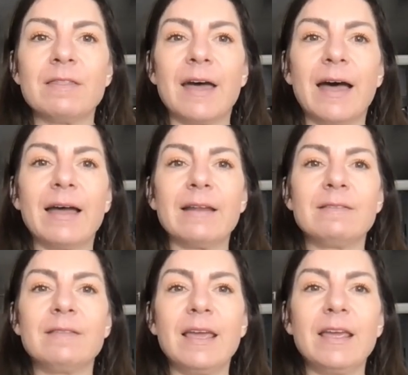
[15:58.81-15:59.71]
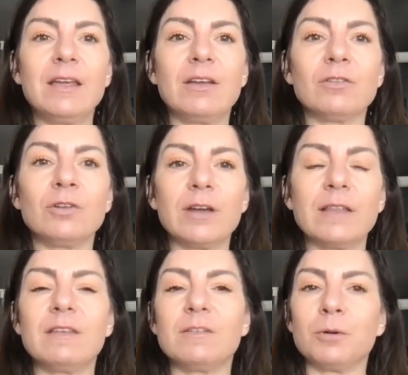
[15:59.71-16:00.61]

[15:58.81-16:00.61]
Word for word: that they look at this